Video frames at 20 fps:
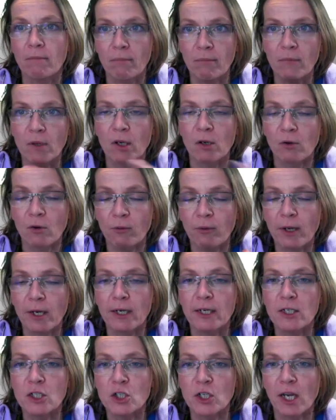And then,
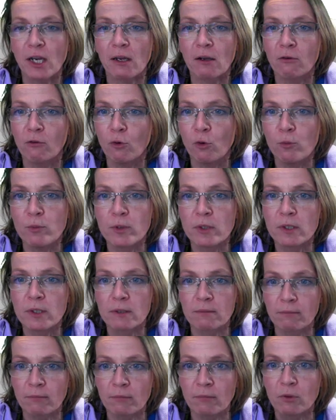quickly check
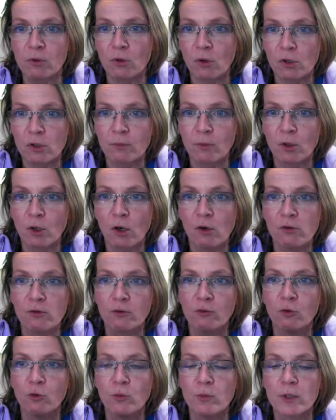groups,
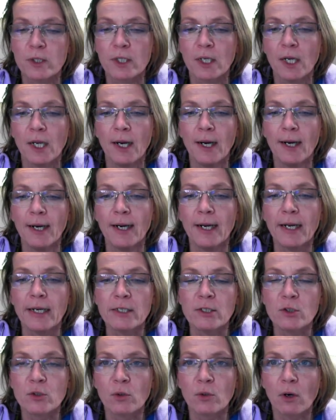document code groups,
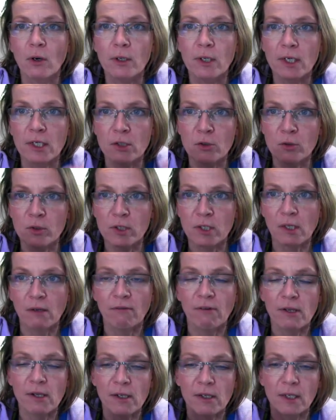and so on, and
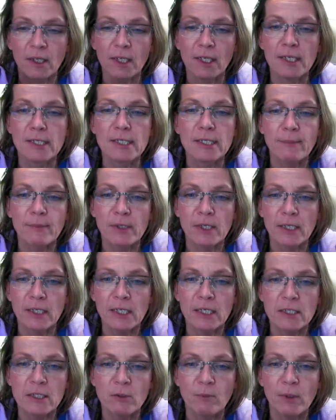to see whether
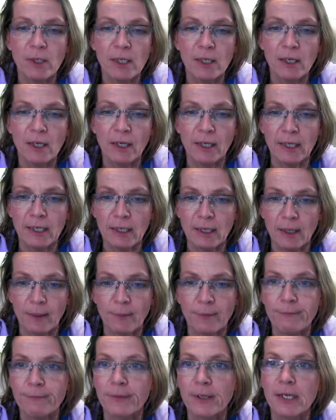something needs to be
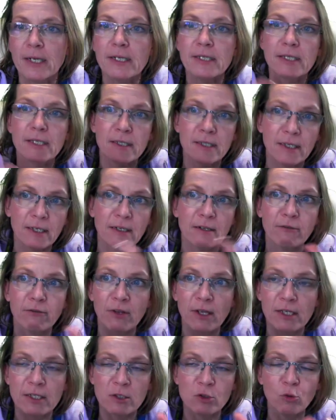cleaned up. And as I
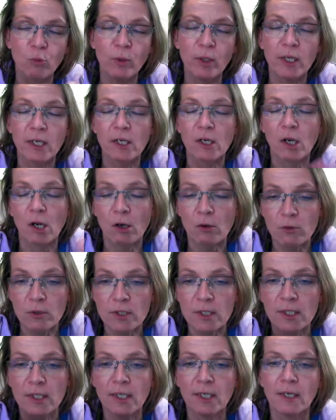said, if there's
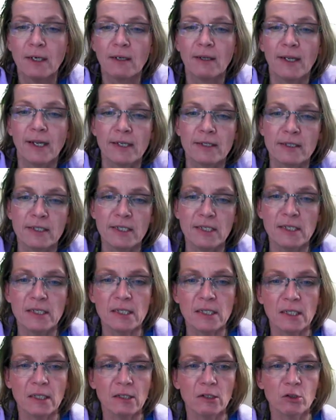duplicate codes,
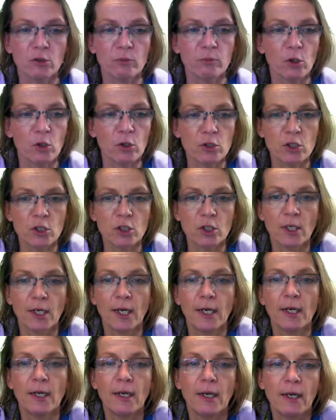that's easy to
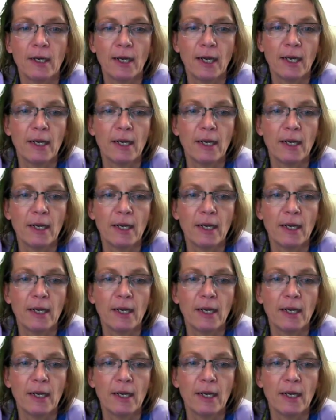merge